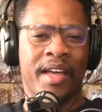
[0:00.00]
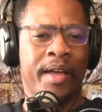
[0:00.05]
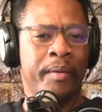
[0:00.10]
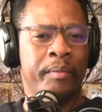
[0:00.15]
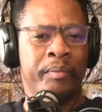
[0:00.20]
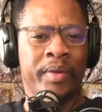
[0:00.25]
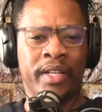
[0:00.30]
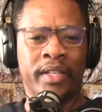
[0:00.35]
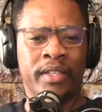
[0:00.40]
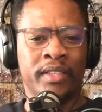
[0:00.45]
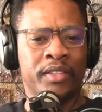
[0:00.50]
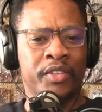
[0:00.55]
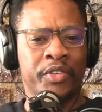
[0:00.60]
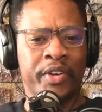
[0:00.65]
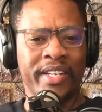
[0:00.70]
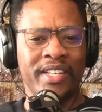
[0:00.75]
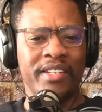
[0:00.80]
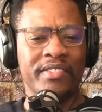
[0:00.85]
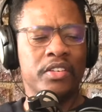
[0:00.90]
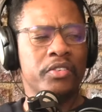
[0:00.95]
I mean,
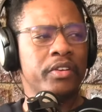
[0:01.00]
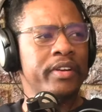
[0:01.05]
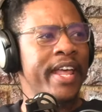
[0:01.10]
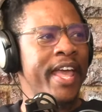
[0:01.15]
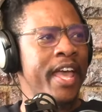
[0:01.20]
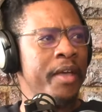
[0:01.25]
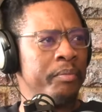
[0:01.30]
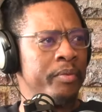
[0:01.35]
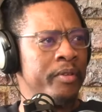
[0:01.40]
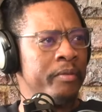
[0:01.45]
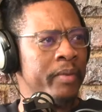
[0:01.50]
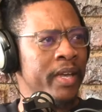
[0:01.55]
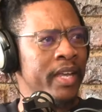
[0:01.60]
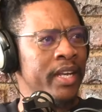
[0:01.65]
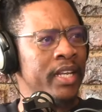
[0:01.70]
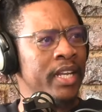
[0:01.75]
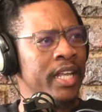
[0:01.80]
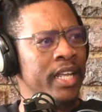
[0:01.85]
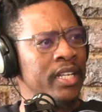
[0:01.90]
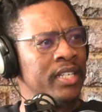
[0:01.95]
creatives are not happy,
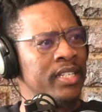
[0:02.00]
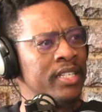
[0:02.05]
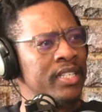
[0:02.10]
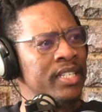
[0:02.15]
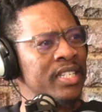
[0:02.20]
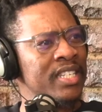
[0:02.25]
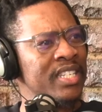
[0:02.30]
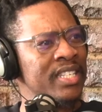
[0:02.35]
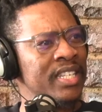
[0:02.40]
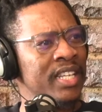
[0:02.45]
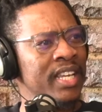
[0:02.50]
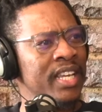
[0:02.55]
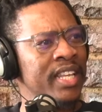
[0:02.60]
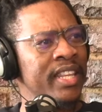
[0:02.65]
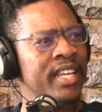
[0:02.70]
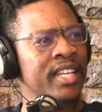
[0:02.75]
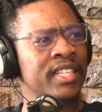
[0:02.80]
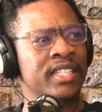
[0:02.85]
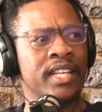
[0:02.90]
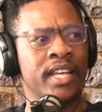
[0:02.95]
man, in agencies. Yeah,
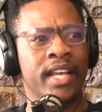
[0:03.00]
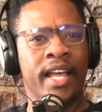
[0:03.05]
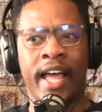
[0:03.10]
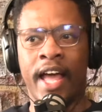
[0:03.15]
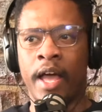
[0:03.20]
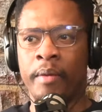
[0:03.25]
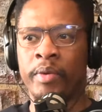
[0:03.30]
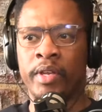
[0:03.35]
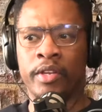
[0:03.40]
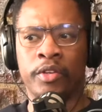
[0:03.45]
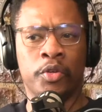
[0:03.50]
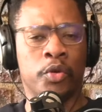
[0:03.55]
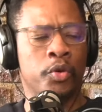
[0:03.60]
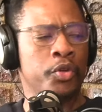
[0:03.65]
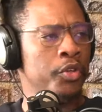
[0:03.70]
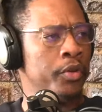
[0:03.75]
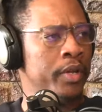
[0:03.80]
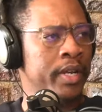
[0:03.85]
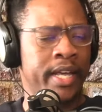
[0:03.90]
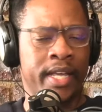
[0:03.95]
yeah. I mean, you,
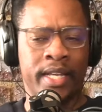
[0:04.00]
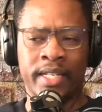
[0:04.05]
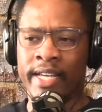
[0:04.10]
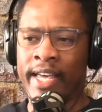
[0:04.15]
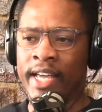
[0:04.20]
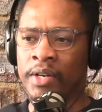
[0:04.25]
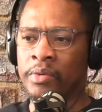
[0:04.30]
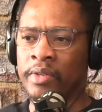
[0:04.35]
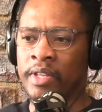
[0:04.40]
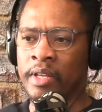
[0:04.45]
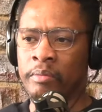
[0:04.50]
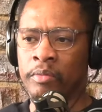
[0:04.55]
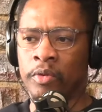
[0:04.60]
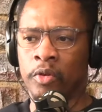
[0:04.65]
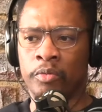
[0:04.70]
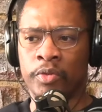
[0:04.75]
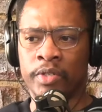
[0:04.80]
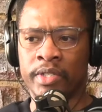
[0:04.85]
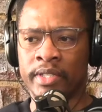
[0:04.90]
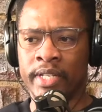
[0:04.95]
you, and I interact with them
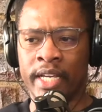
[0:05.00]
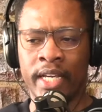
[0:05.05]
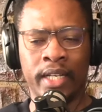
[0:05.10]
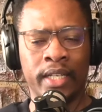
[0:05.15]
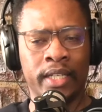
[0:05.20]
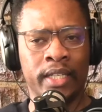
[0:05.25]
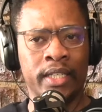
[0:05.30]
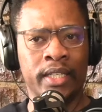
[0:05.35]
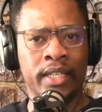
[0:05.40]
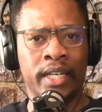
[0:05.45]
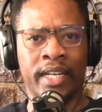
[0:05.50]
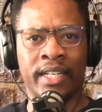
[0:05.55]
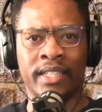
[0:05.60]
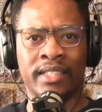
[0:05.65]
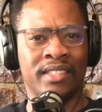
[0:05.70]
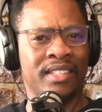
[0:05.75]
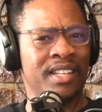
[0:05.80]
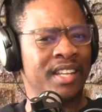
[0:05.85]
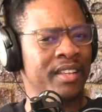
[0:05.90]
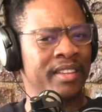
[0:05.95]
almost daily, mm.
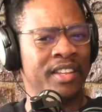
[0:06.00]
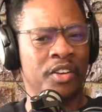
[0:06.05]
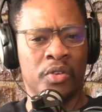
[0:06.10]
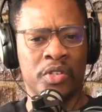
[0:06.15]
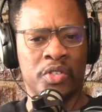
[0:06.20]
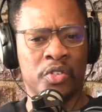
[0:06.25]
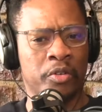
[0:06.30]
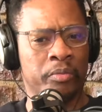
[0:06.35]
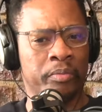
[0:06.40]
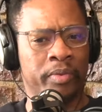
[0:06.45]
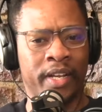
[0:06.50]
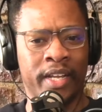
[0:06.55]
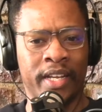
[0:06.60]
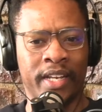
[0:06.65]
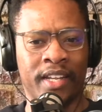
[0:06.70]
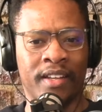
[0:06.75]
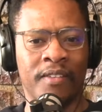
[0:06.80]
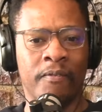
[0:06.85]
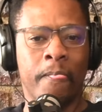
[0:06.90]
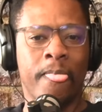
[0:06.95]
and they're always
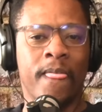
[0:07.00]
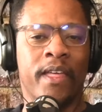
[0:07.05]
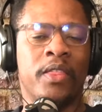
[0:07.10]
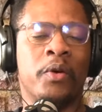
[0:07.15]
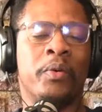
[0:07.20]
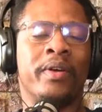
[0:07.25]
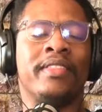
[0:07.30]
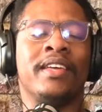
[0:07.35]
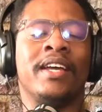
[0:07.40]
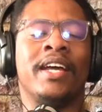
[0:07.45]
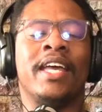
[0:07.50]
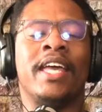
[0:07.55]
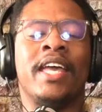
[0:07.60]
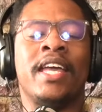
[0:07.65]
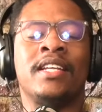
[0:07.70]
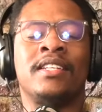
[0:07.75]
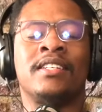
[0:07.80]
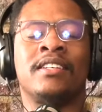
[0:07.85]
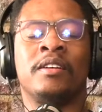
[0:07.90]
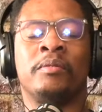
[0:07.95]
complaining. The one thing I
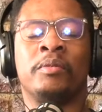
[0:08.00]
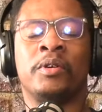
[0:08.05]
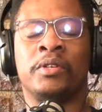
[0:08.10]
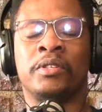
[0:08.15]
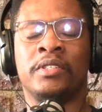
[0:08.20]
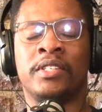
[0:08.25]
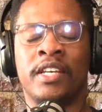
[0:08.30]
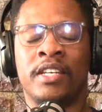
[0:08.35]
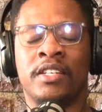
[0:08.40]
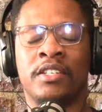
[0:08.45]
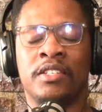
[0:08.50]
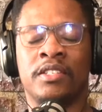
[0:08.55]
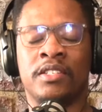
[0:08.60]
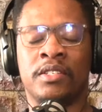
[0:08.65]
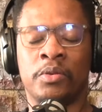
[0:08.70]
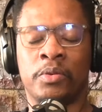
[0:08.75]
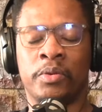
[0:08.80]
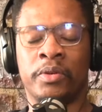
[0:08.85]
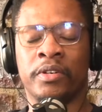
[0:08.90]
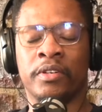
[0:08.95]
hated about
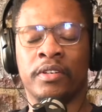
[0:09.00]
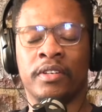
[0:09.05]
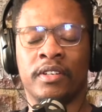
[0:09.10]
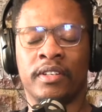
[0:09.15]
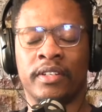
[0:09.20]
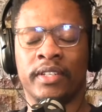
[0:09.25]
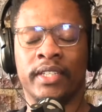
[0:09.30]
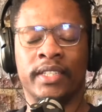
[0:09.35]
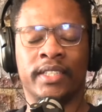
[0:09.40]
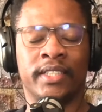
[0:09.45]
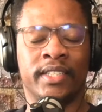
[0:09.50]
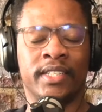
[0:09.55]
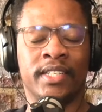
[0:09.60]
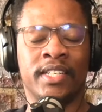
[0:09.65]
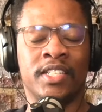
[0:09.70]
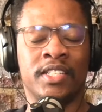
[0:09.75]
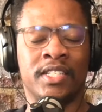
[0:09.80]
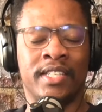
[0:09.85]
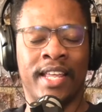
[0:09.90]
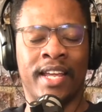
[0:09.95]
agency work
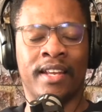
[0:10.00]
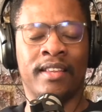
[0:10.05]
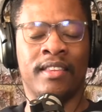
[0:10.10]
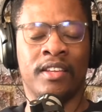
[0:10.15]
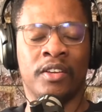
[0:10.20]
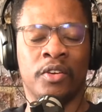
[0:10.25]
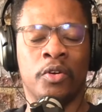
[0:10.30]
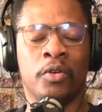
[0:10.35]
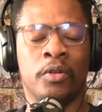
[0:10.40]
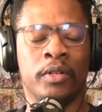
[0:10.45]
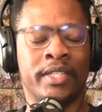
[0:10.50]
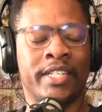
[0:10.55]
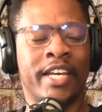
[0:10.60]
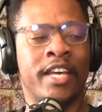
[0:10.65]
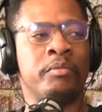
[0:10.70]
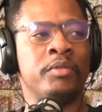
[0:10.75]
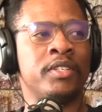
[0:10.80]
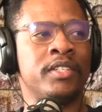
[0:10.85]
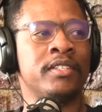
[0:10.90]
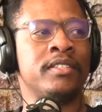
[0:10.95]
is that thing called
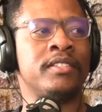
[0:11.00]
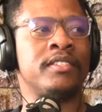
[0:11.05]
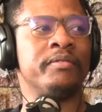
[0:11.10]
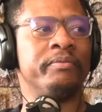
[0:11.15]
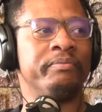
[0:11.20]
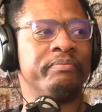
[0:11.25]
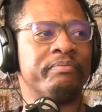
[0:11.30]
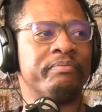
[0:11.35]
timesheets.